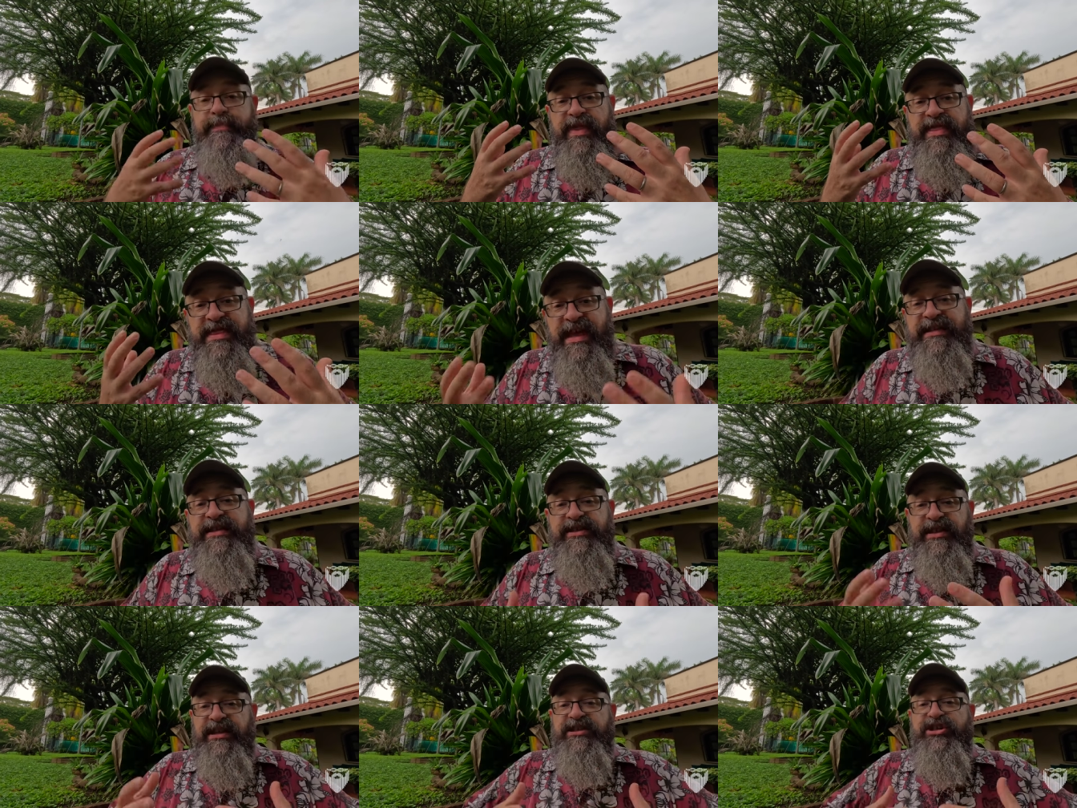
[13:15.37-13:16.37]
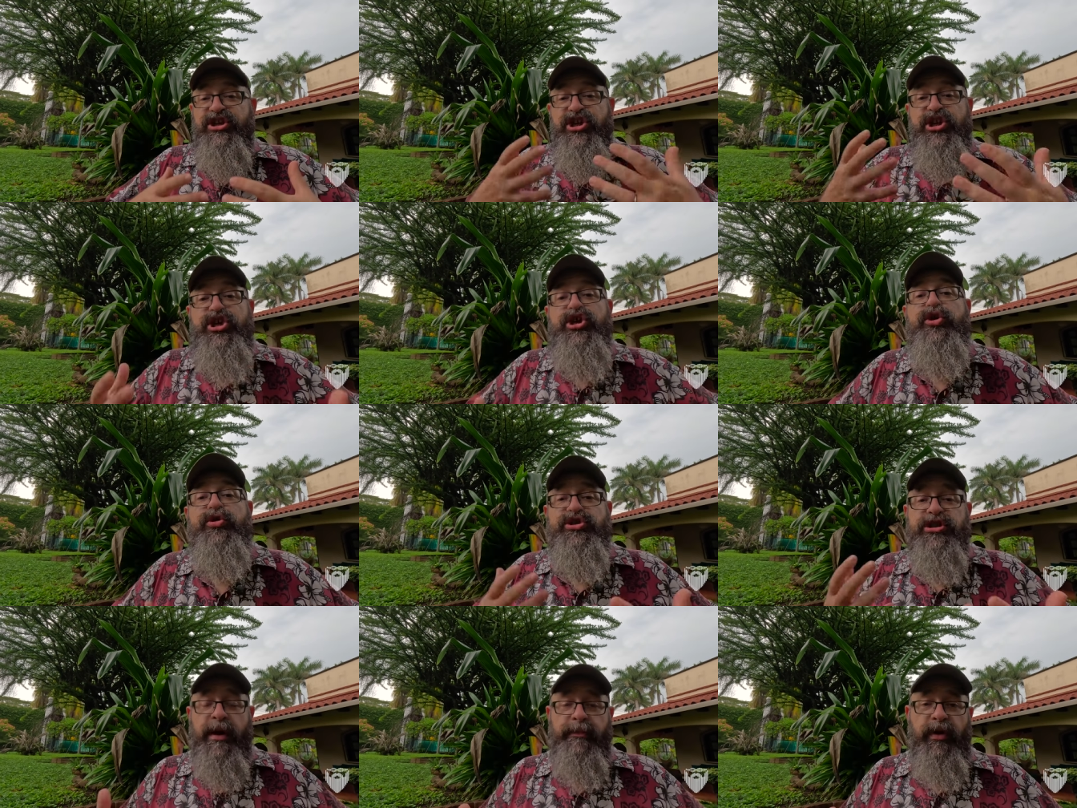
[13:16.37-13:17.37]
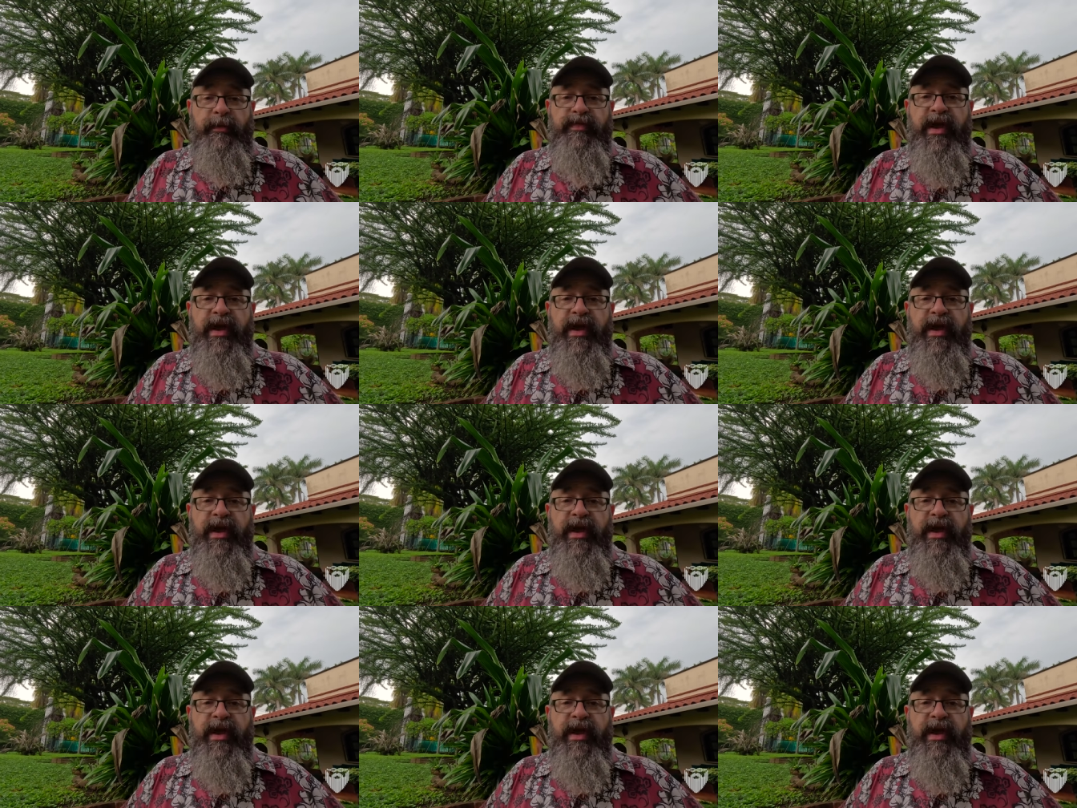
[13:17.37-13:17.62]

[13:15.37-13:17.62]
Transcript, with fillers: This is this huge number.